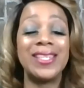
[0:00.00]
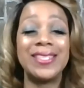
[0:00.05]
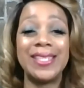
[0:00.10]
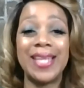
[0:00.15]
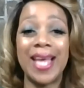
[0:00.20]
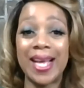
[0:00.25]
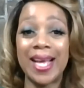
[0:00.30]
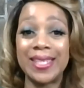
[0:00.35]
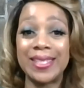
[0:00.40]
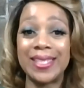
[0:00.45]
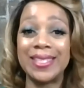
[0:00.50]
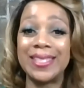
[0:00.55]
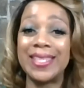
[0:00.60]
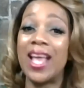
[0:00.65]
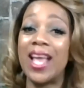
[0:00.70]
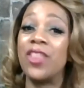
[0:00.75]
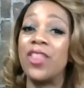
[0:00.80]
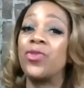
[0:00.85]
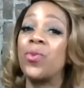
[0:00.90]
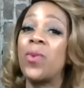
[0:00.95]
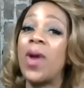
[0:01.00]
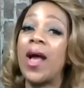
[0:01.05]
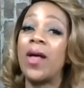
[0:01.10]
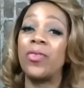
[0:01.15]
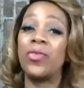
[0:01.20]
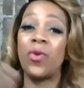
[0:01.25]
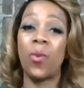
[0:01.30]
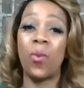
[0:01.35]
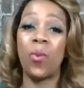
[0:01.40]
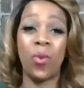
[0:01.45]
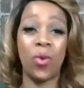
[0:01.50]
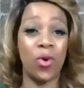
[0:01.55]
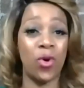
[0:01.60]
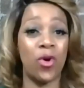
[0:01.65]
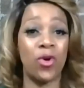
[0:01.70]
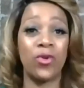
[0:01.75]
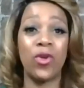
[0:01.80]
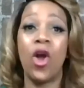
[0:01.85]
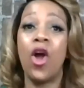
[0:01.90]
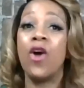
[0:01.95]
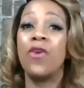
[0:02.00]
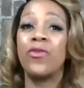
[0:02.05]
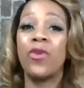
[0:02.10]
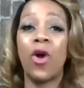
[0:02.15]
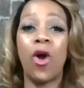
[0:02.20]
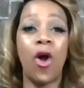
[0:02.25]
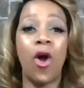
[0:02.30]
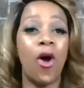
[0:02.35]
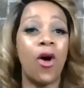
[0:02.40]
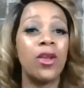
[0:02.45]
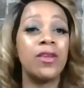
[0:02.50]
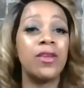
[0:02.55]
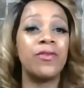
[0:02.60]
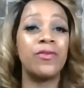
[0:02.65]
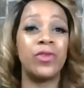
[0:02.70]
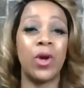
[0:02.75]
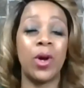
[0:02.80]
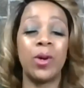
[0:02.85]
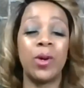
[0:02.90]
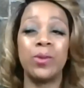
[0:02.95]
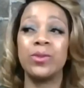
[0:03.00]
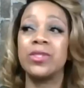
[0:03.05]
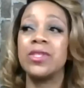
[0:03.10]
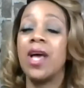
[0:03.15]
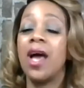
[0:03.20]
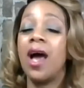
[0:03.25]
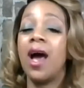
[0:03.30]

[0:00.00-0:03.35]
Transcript: Texas and throughout the world for all of those